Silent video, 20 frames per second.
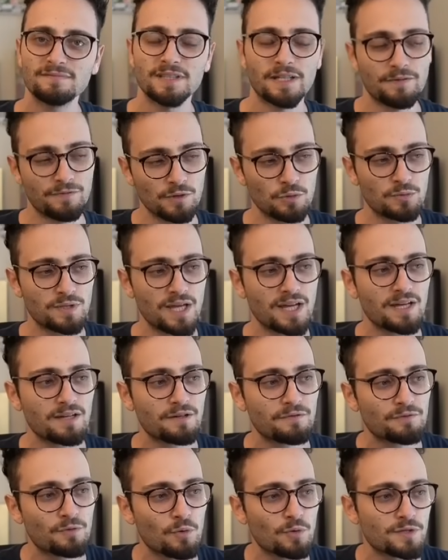If you take
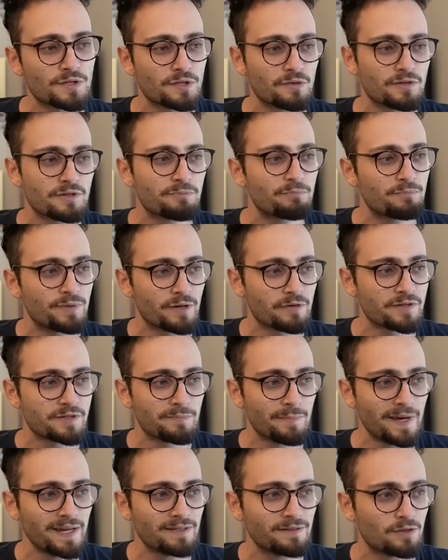it, of course, there is, there is
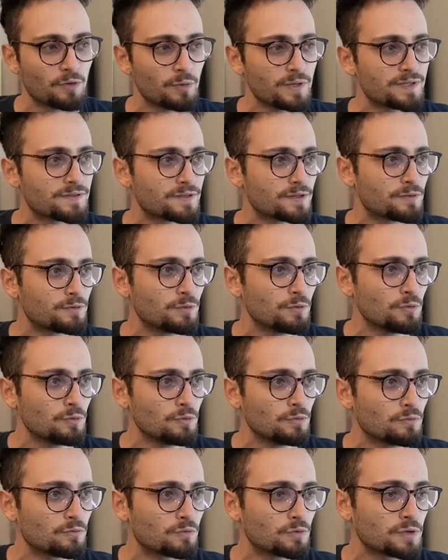mate, queen c
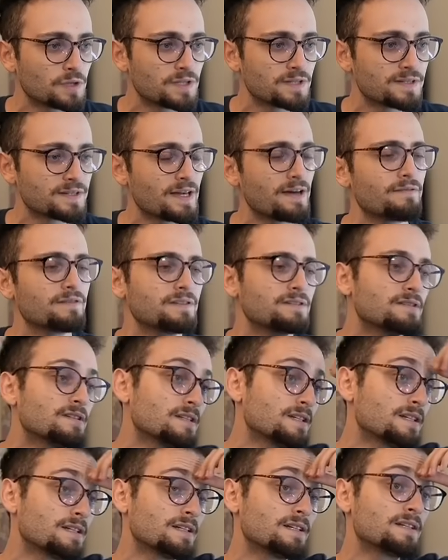two, rook e seven.
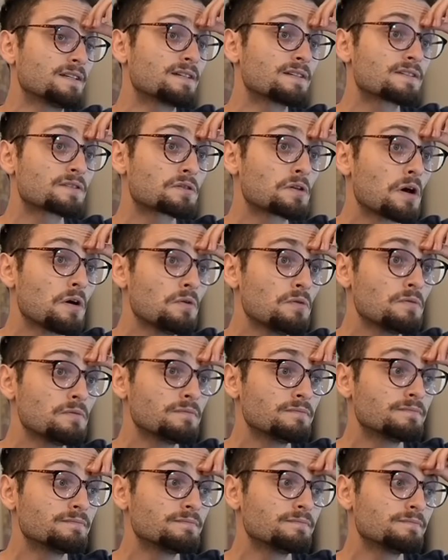
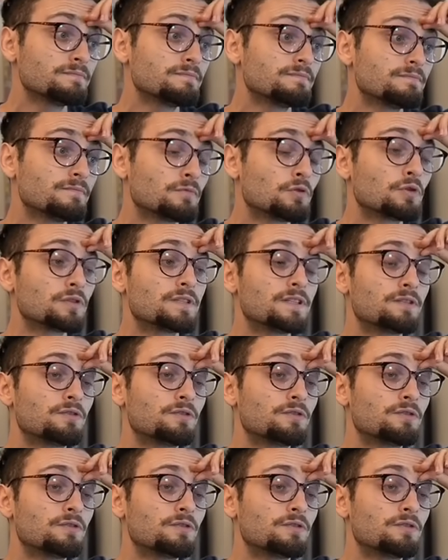So, rook d